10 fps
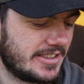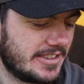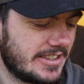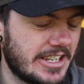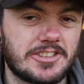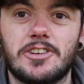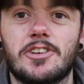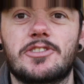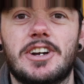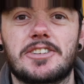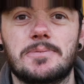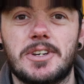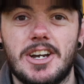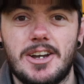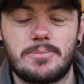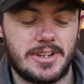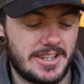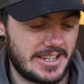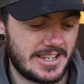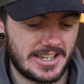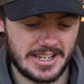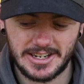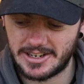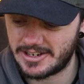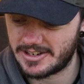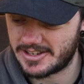that's going to attract some carp, and